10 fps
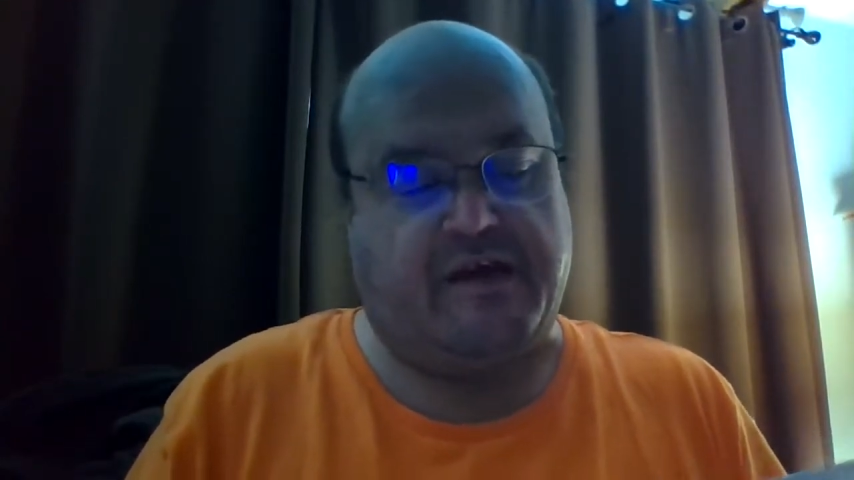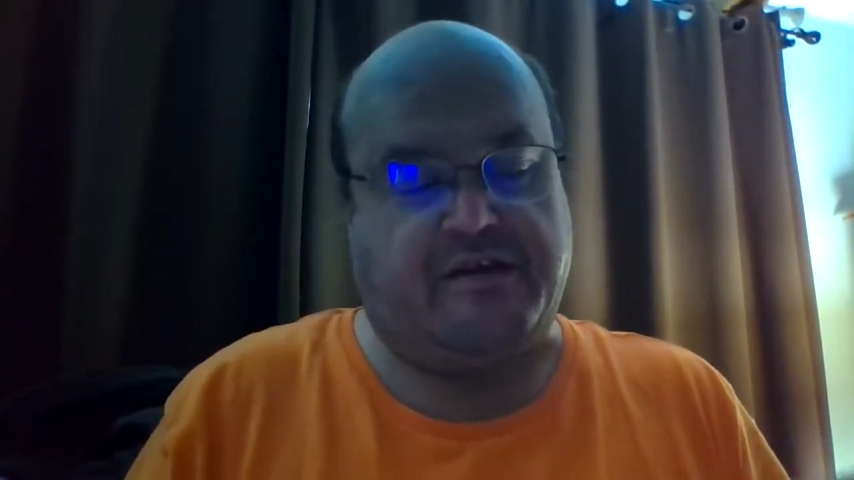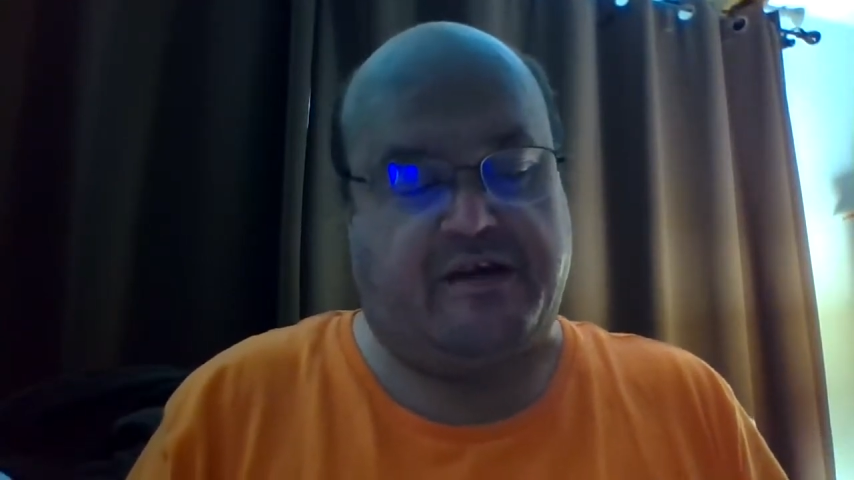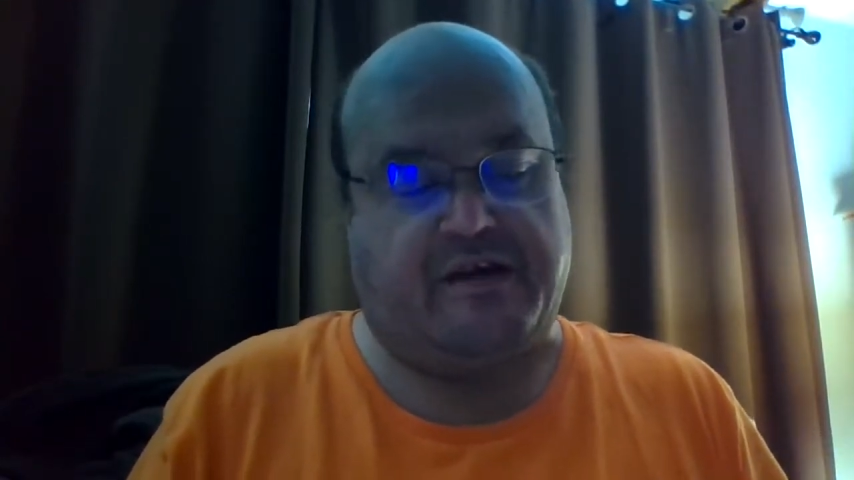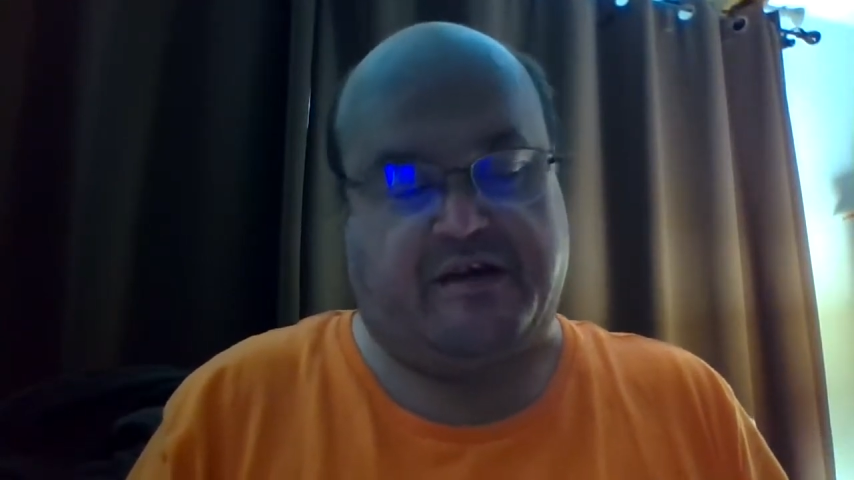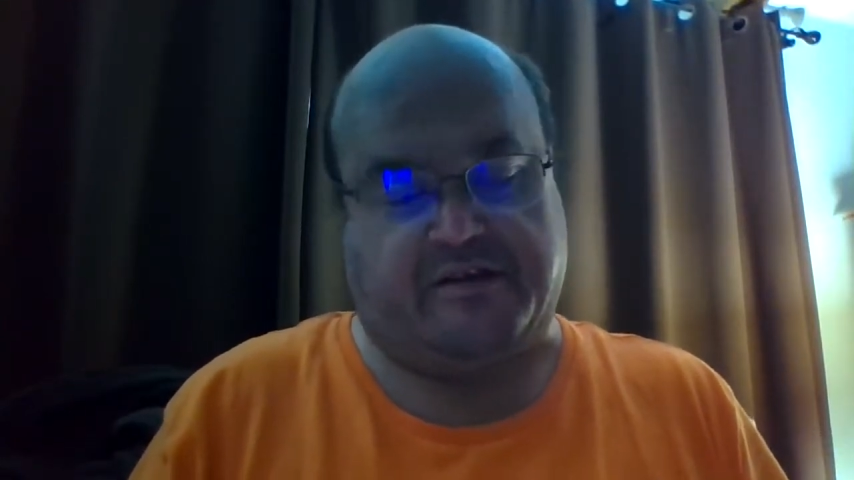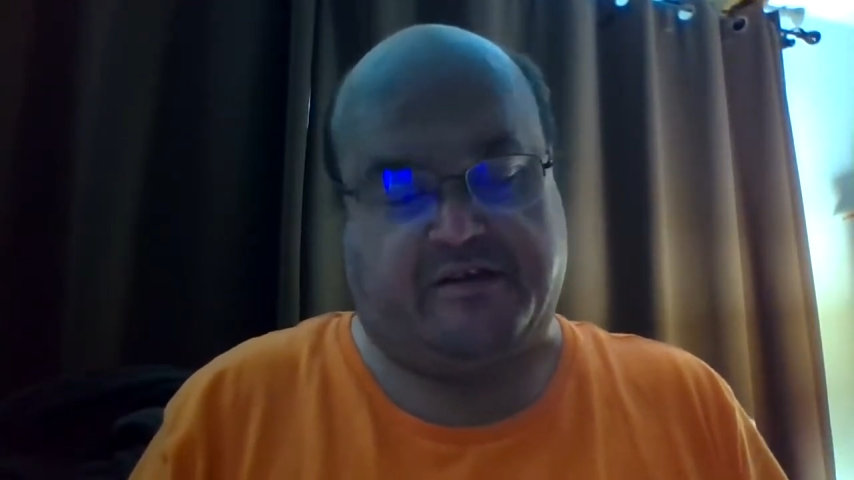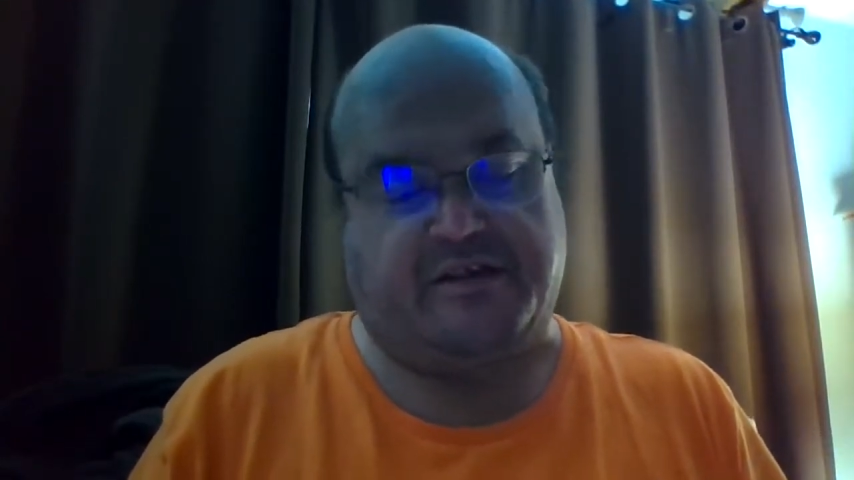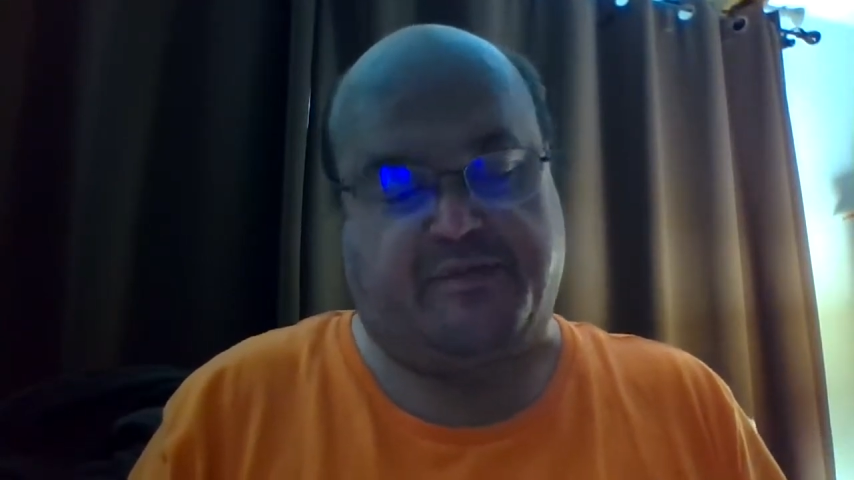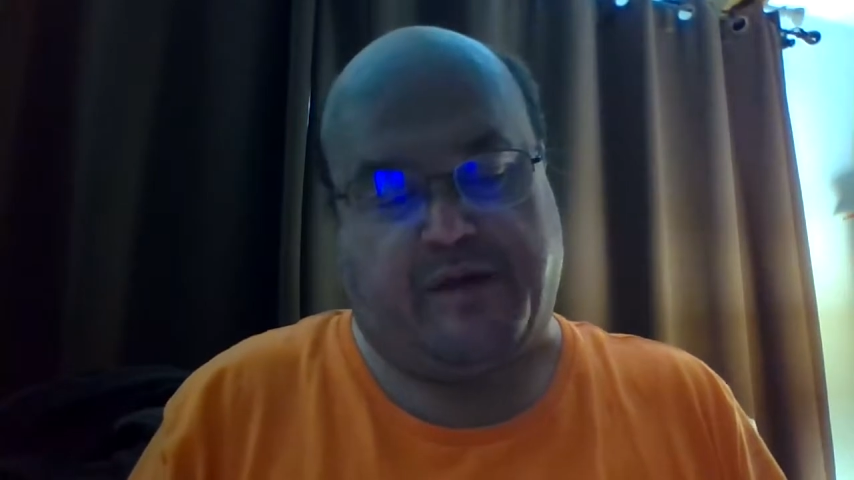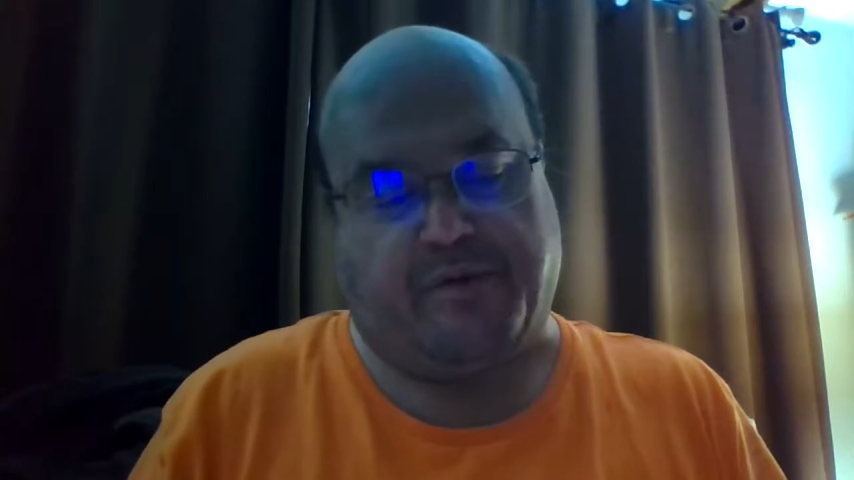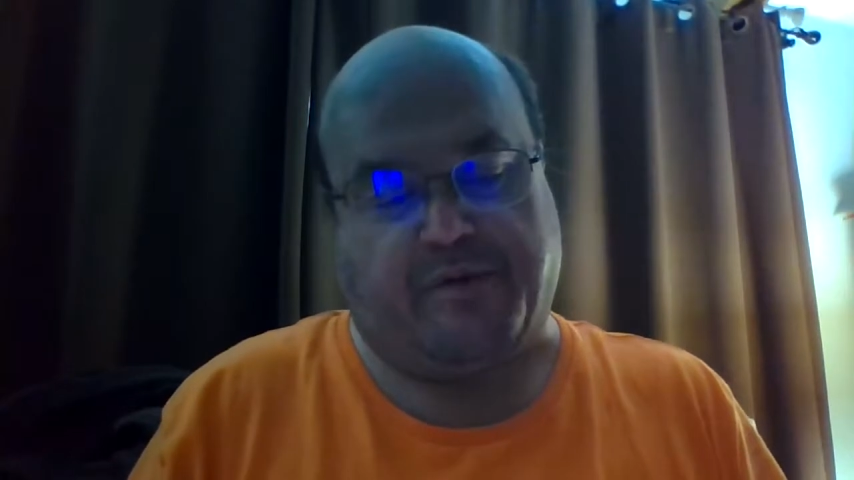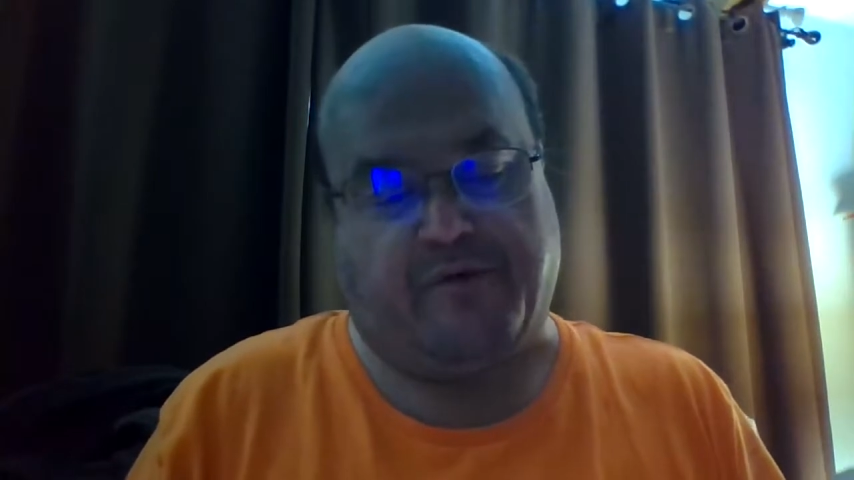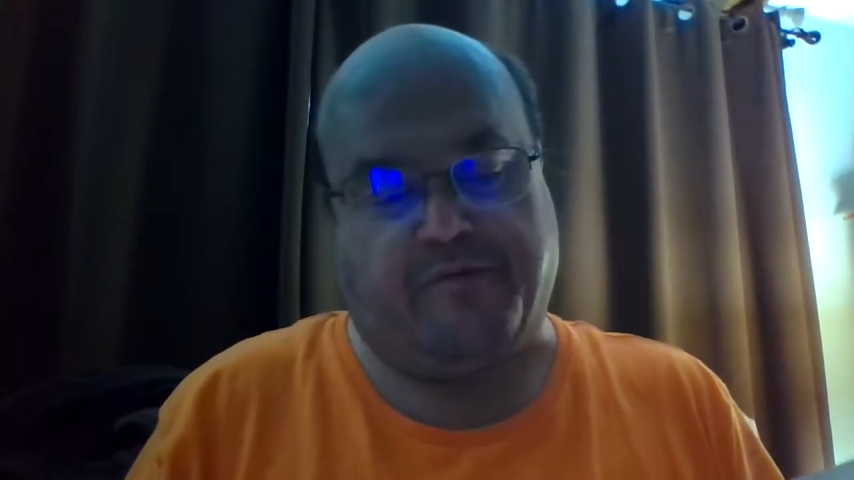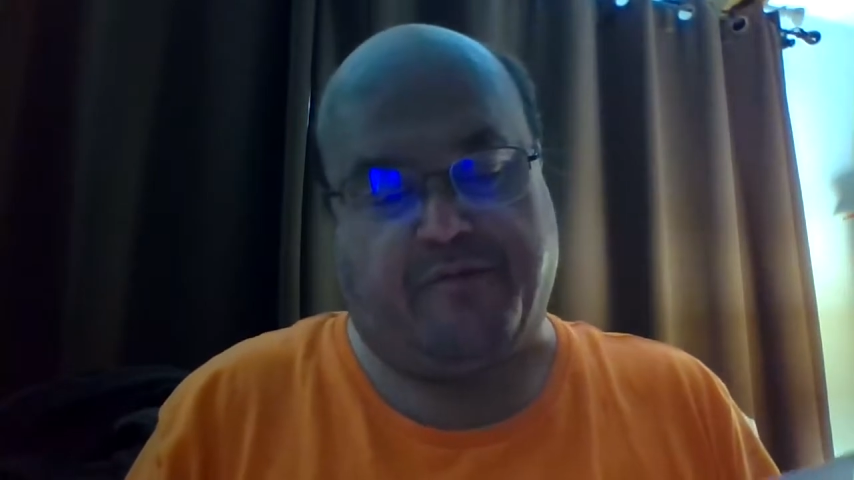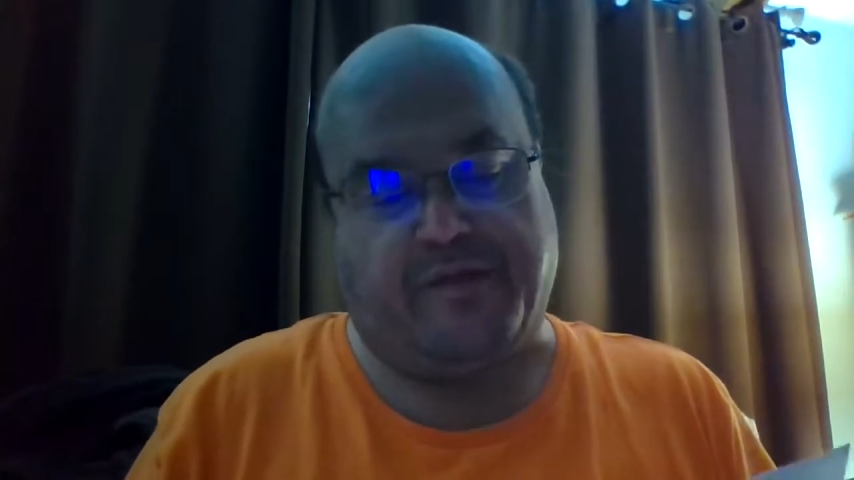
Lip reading: They killed his people,